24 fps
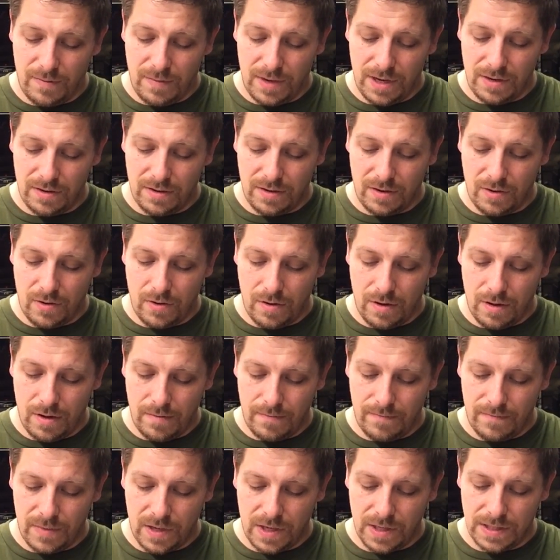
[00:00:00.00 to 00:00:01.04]
been
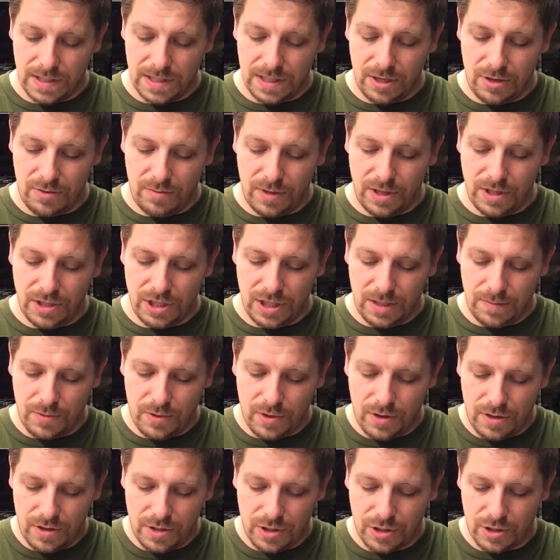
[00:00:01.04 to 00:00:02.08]
considerably
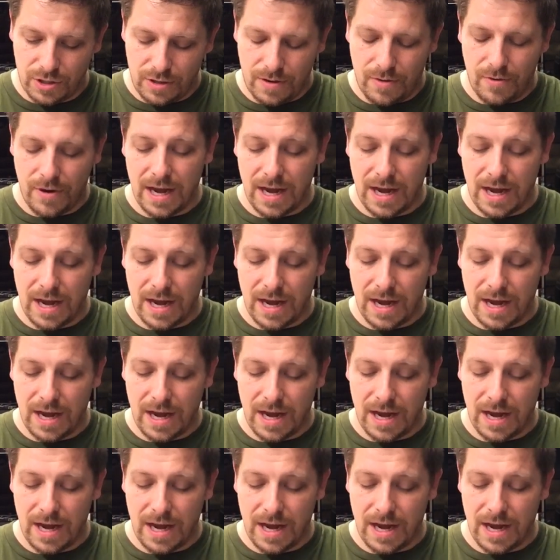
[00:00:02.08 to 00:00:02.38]
cheaper, sure.